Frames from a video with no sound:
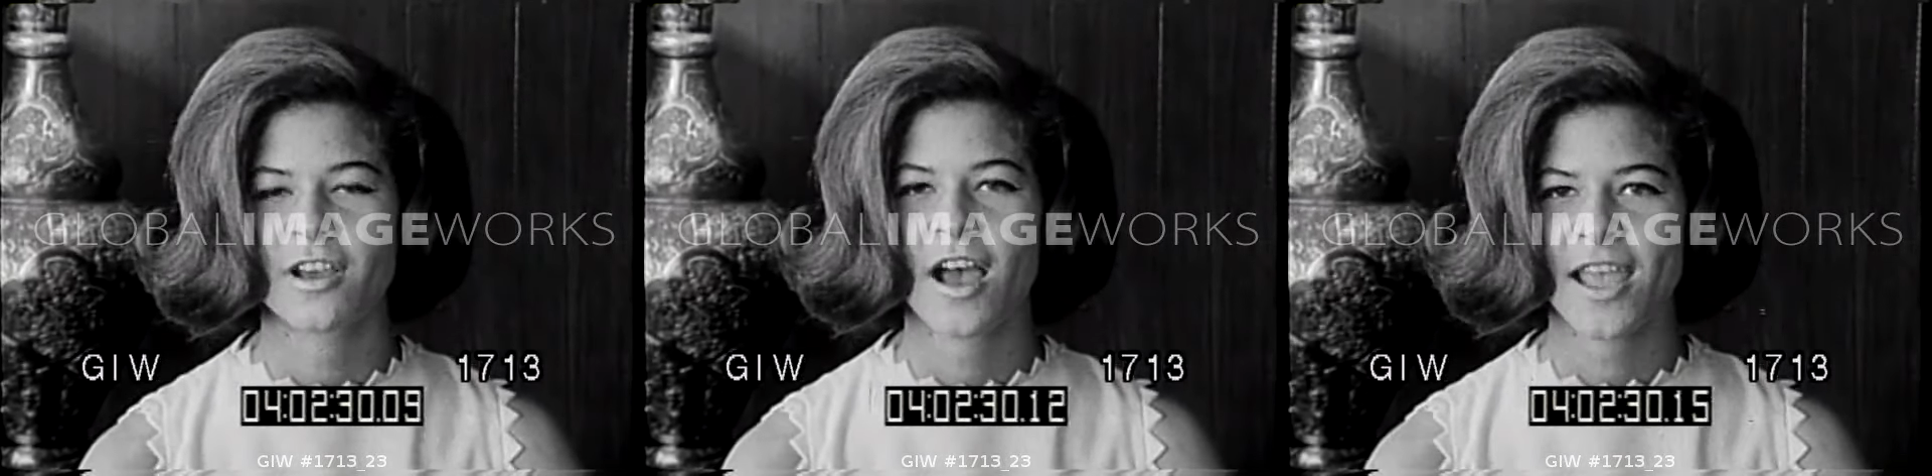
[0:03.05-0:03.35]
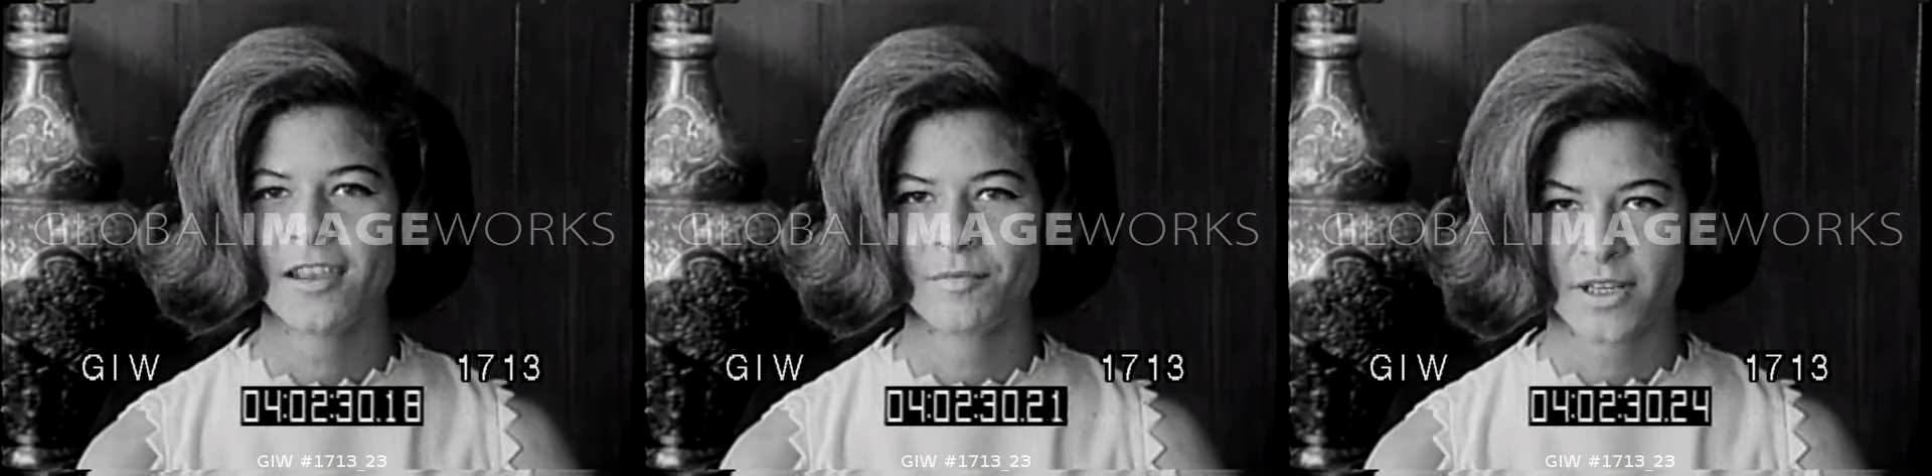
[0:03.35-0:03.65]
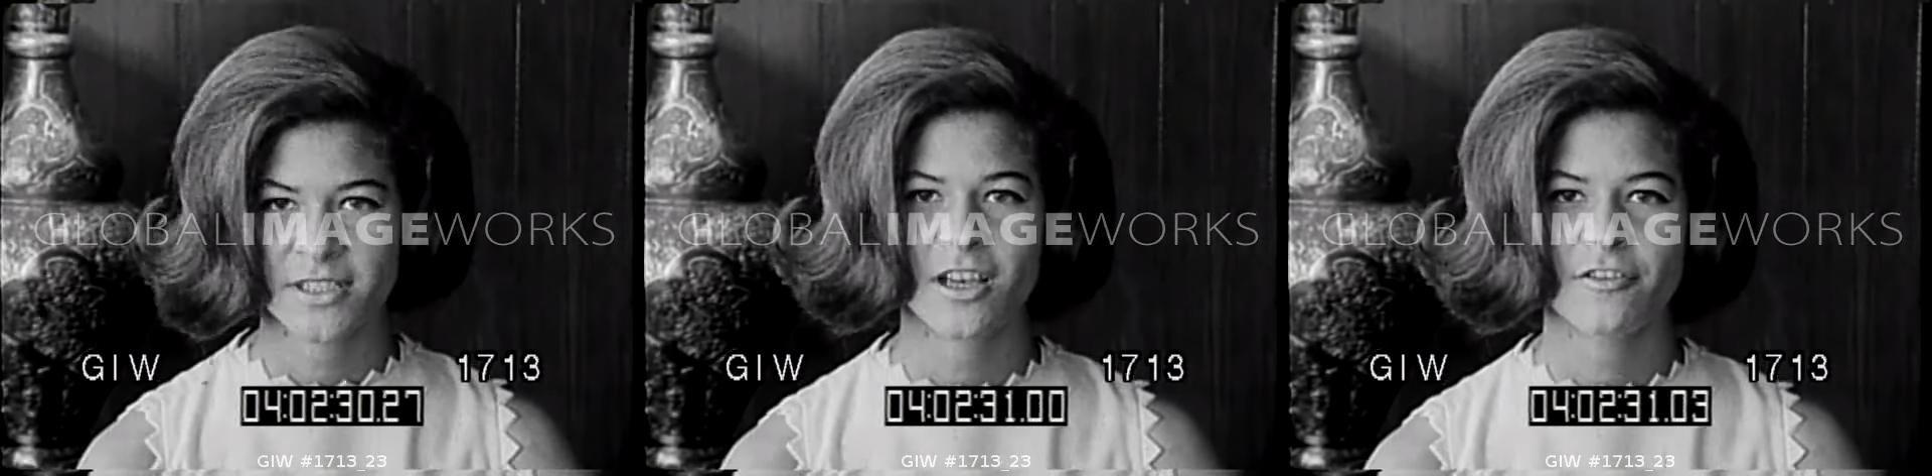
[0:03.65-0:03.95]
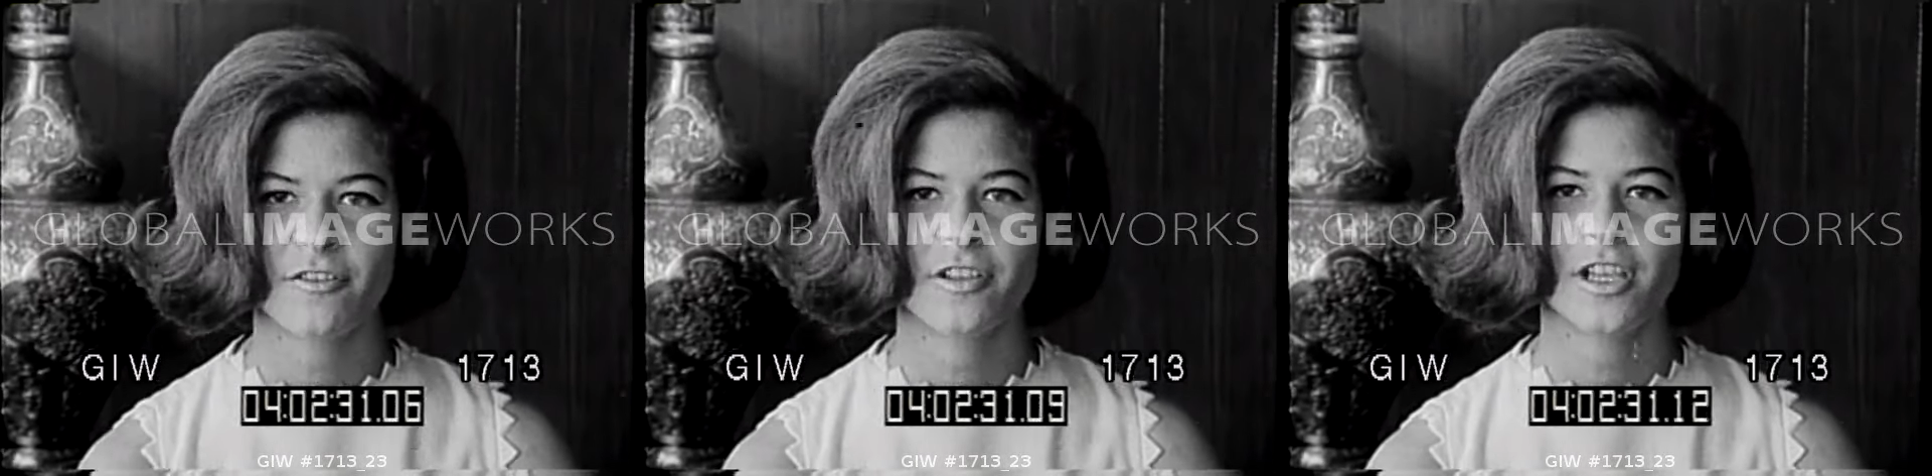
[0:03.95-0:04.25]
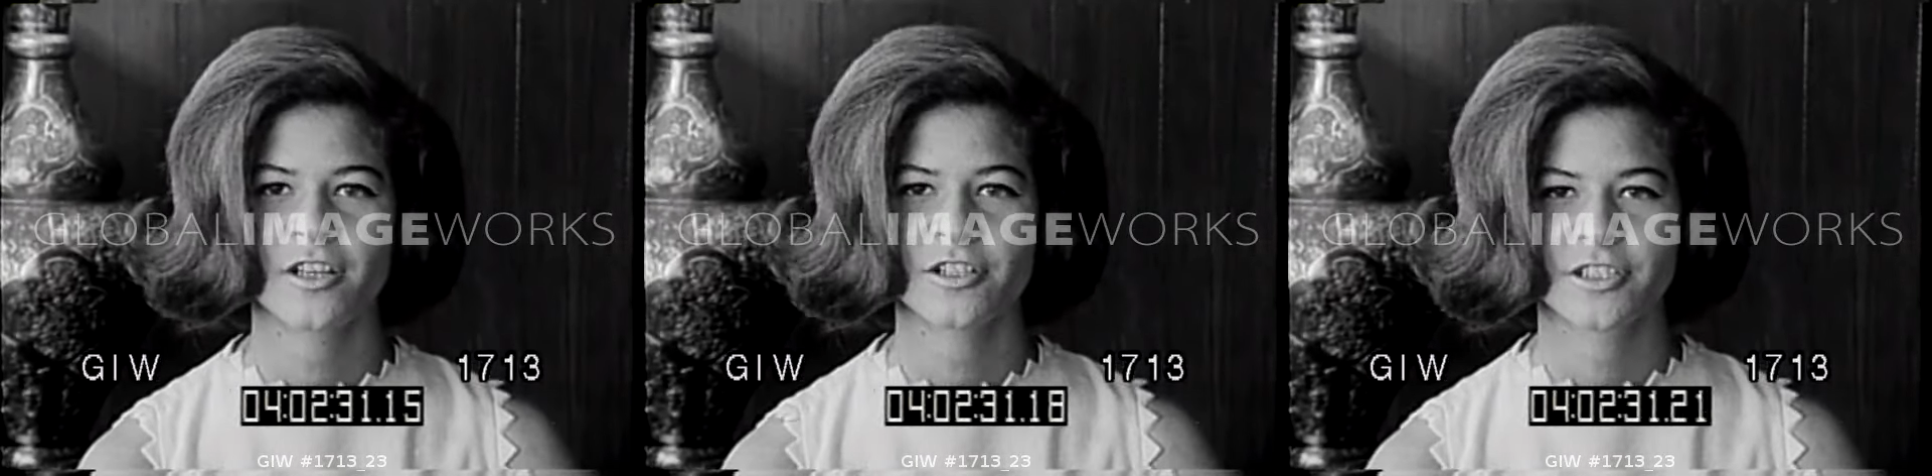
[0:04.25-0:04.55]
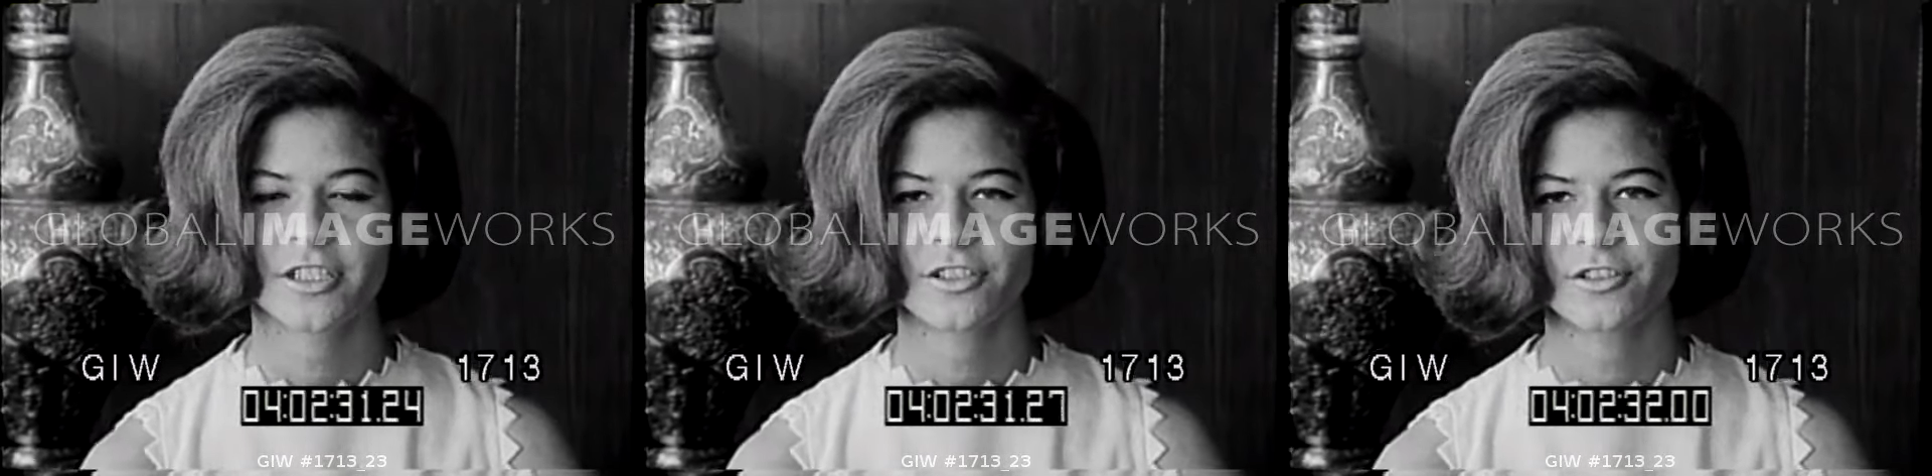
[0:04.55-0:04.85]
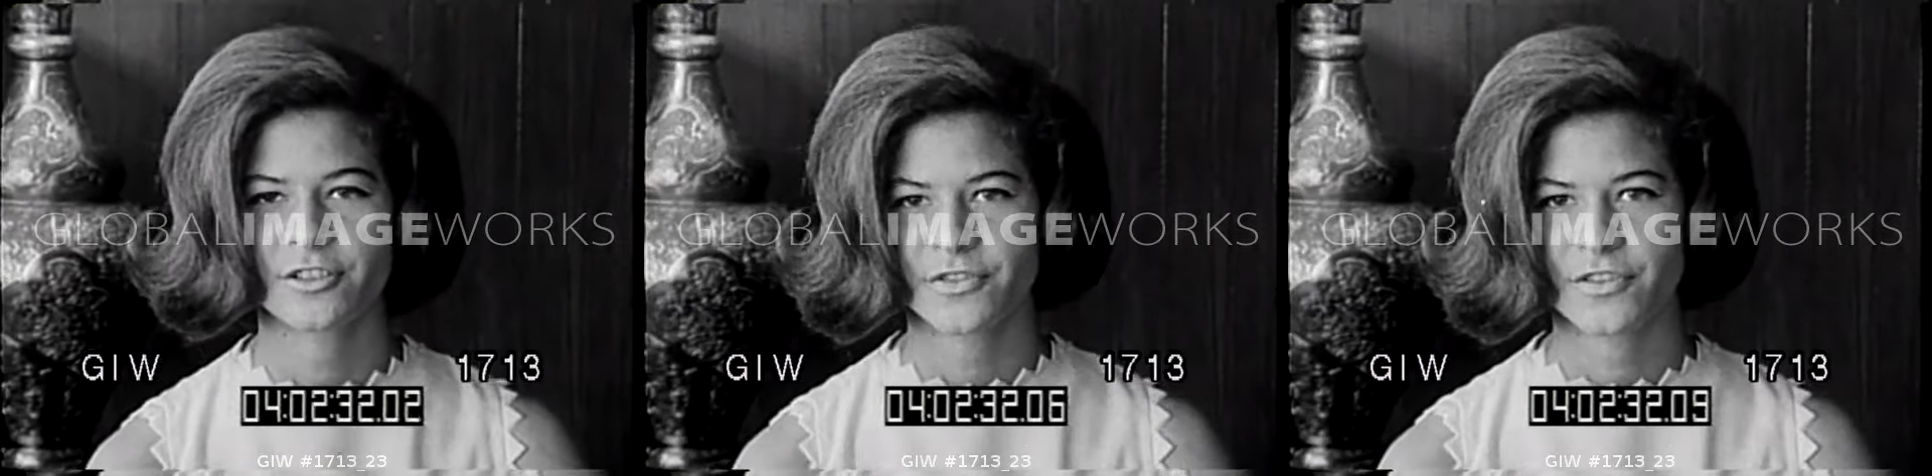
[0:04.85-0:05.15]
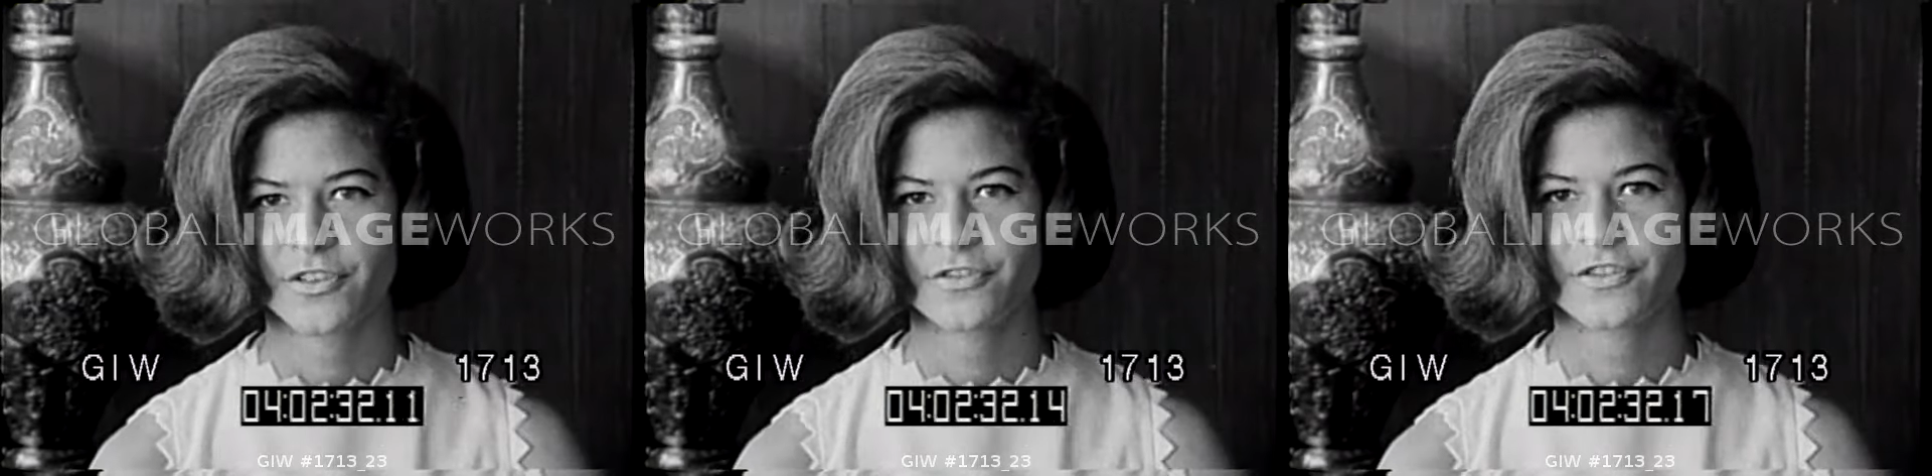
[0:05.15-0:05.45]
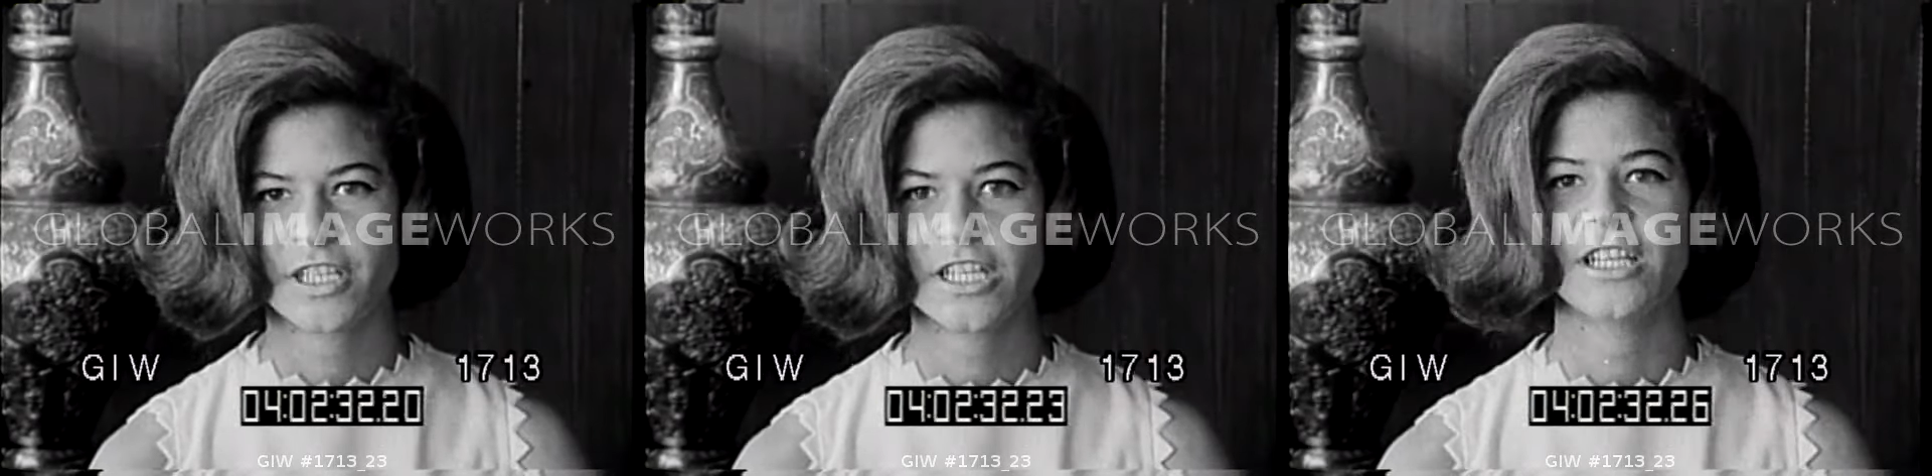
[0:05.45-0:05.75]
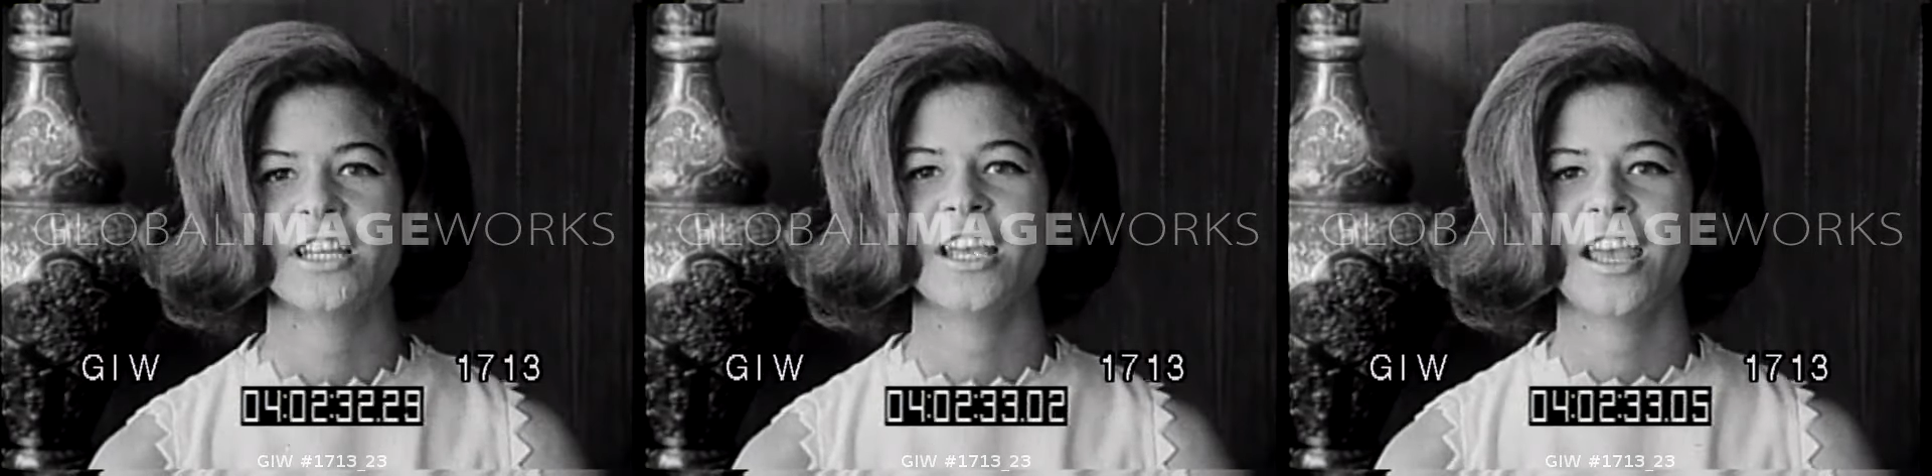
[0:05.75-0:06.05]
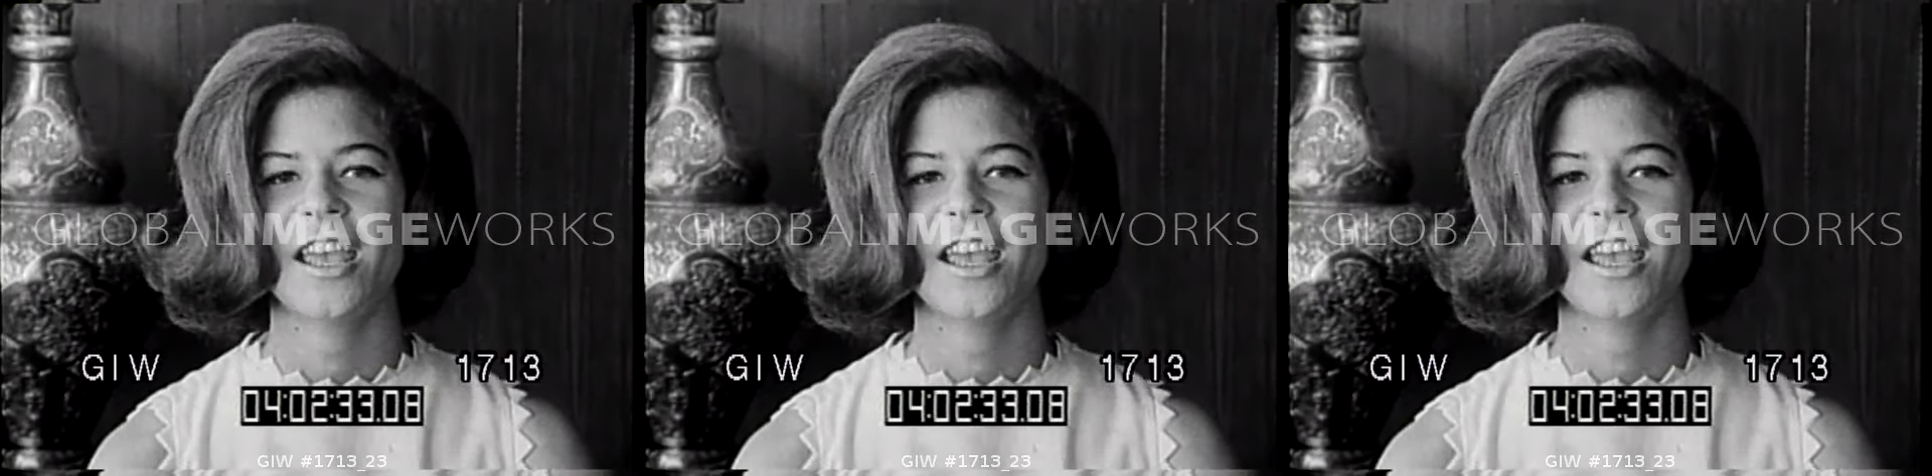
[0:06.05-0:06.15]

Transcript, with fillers: I myself have a younger sister who's 15,